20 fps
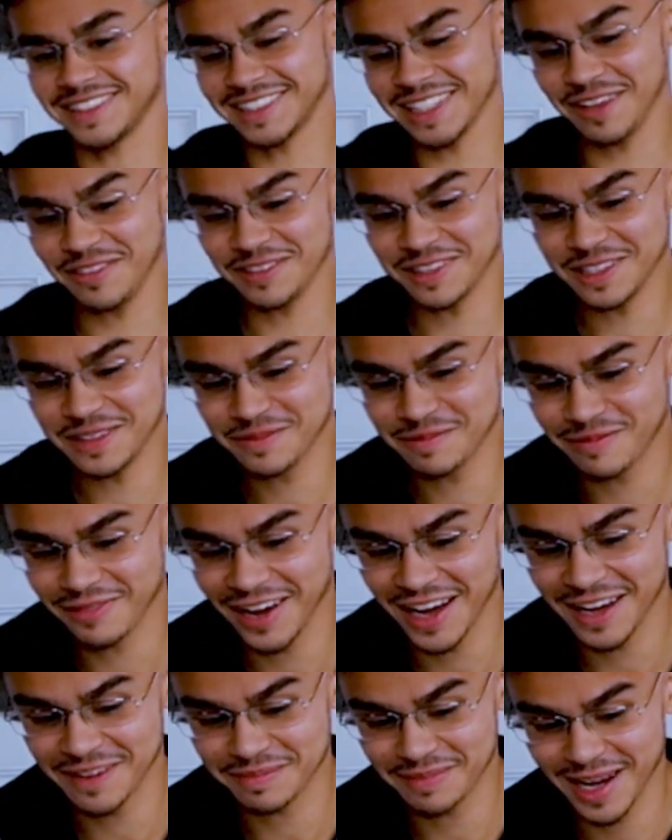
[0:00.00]

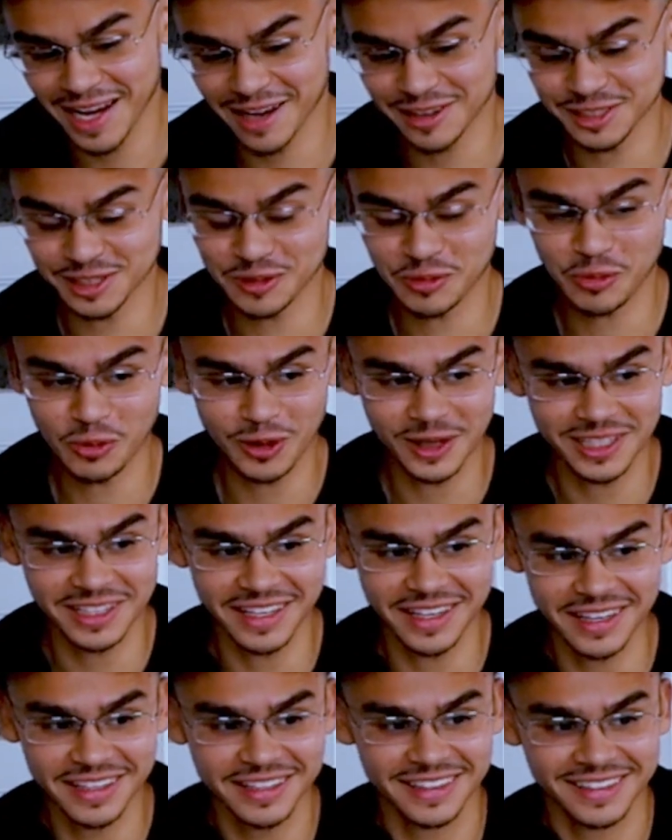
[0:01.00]
75 miles in one
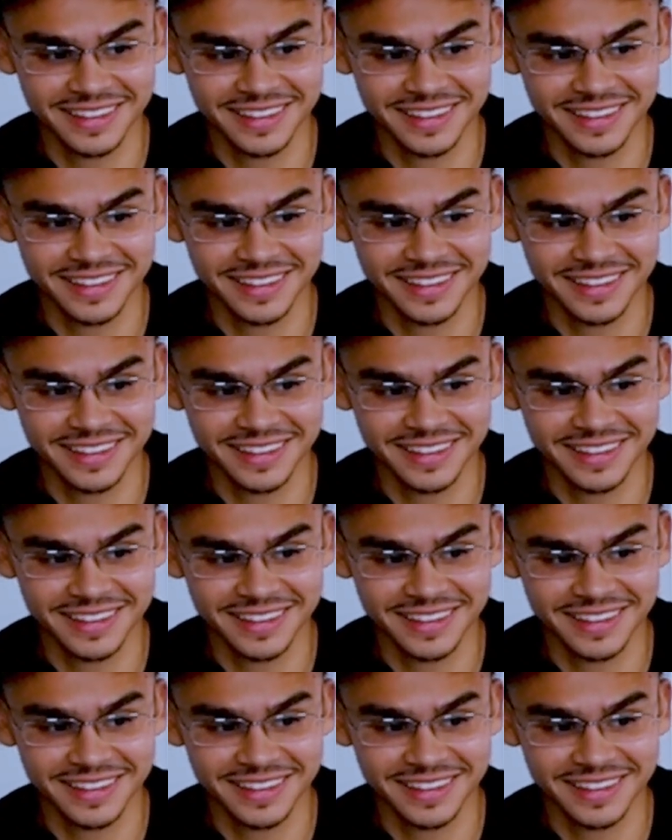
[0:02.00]
day.